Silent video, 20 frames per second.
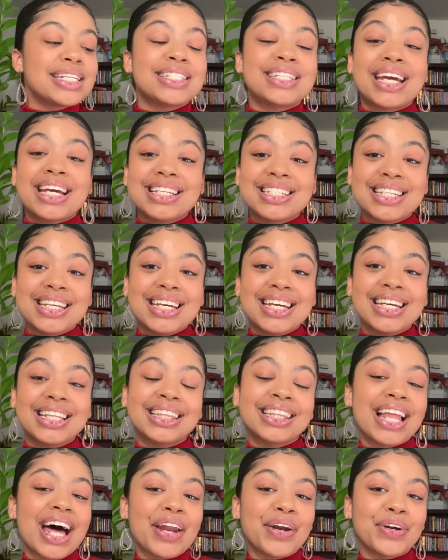dainty
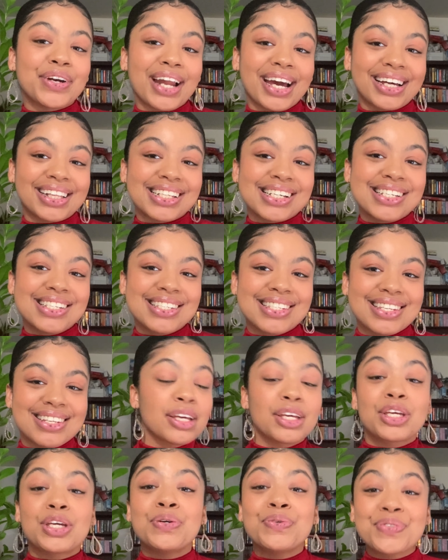leather necklace,
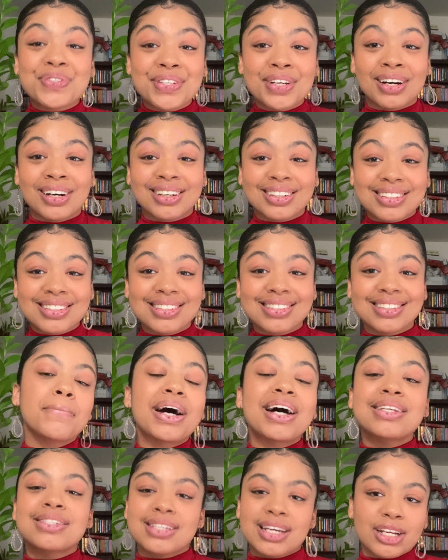cute socks,
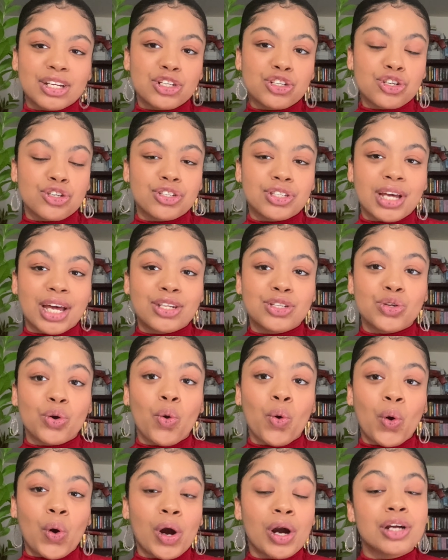a signature scent
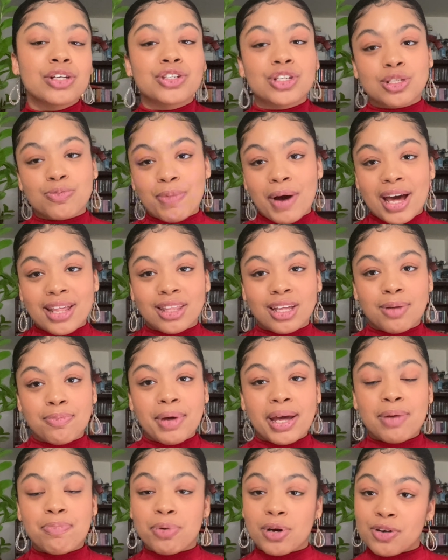or just buy them
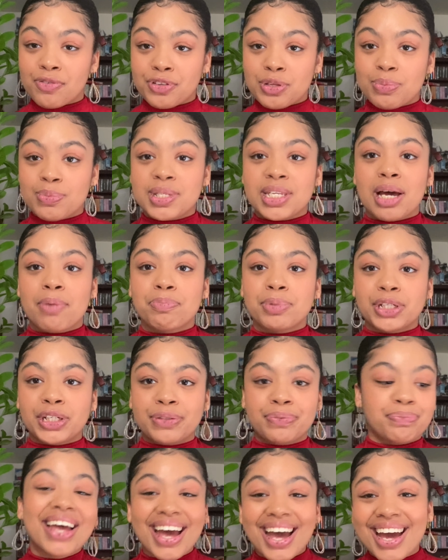a perfume sampler,
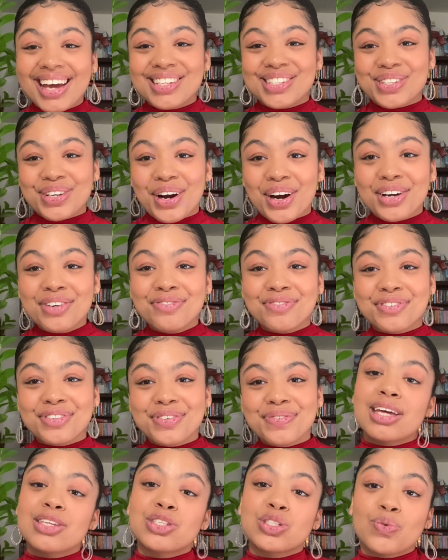a scarf,
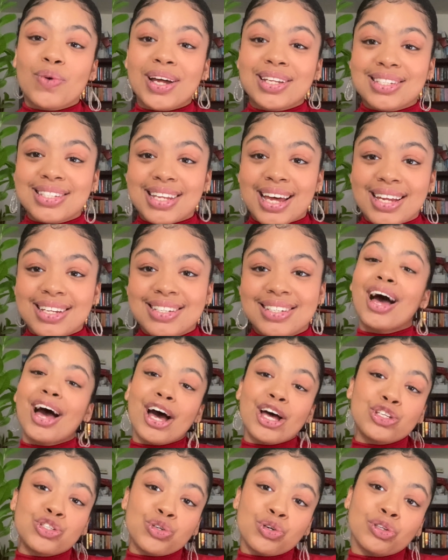a sweat scent,
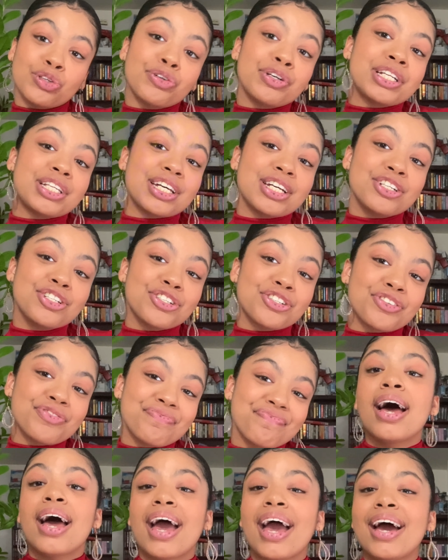a jewelry dish,
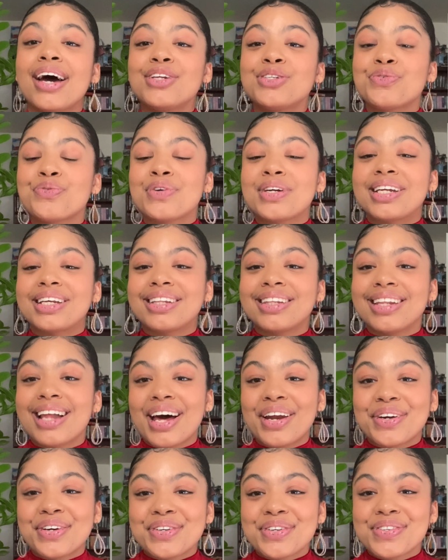handwritten
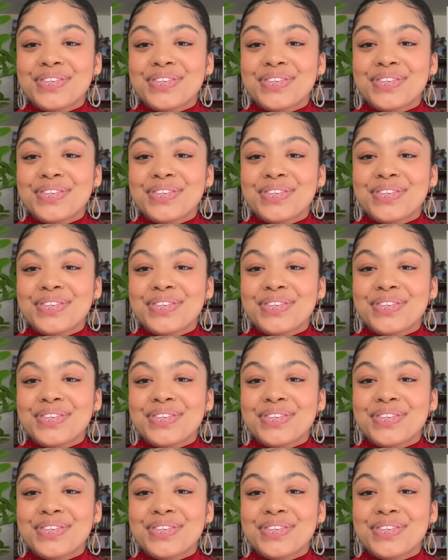letters.